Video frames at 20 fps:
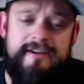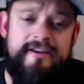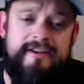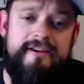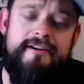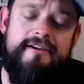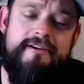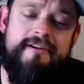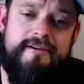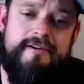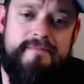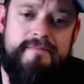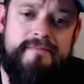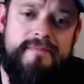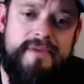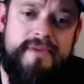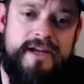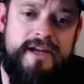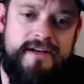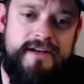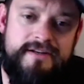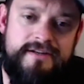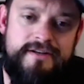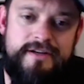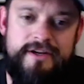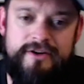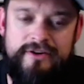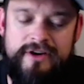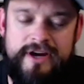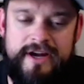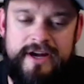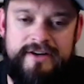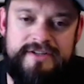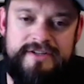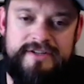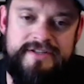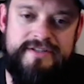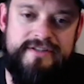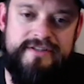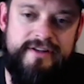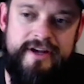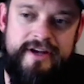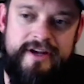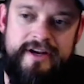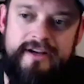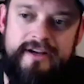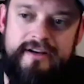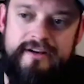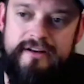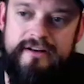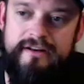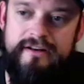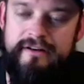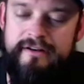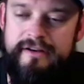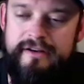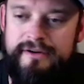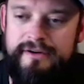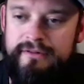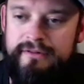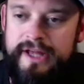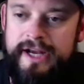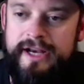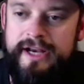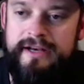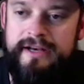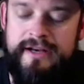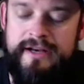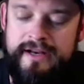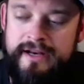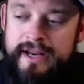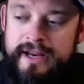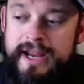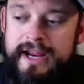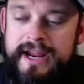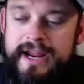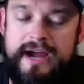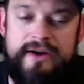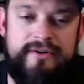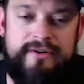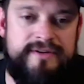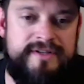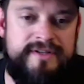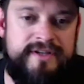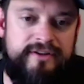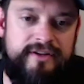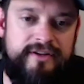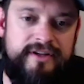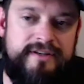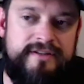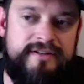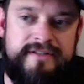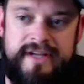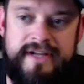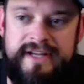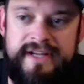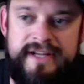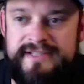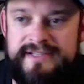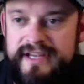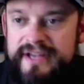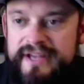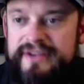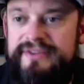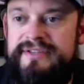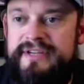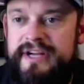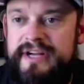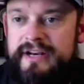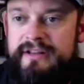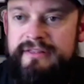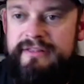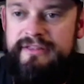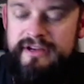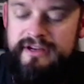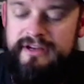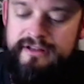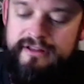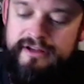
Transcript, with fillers: um, and, you know, kind of just let it, you know, let it hang out until it, it sells kind of thing.